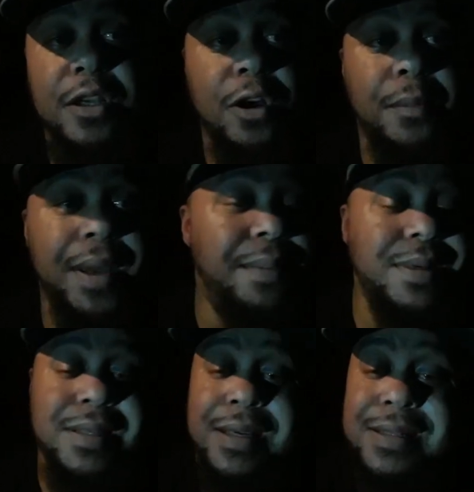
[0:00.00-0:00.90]
But,
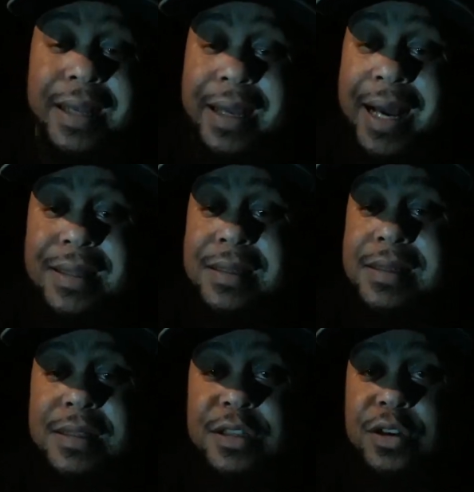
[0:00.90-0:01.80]
you know,
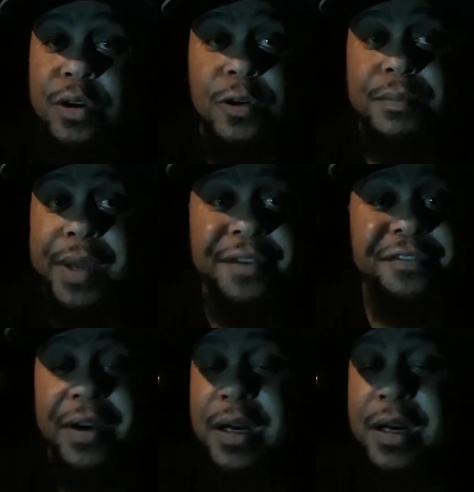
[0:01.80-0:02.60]
maybe since they got to,